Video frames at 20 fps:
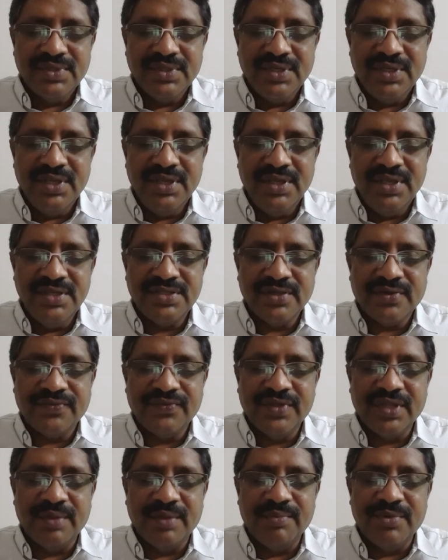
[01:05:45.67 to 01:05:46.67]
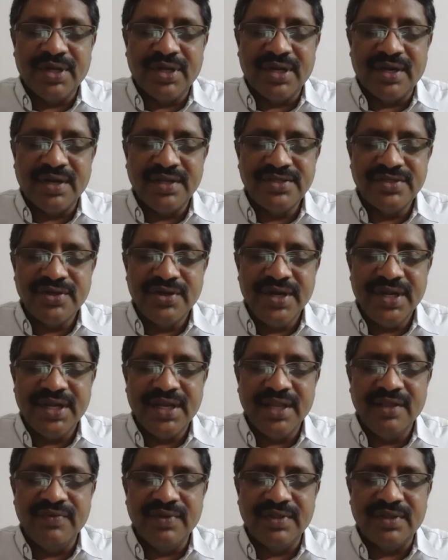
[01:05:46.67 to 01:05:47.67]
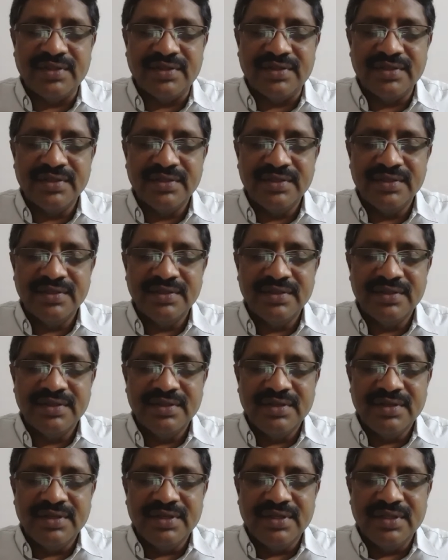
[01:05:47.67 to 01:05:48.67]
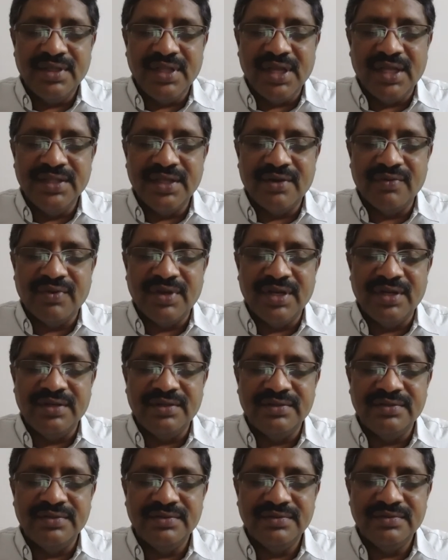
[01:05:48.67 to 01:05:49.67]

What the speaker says: Each of them are resonating with the other one.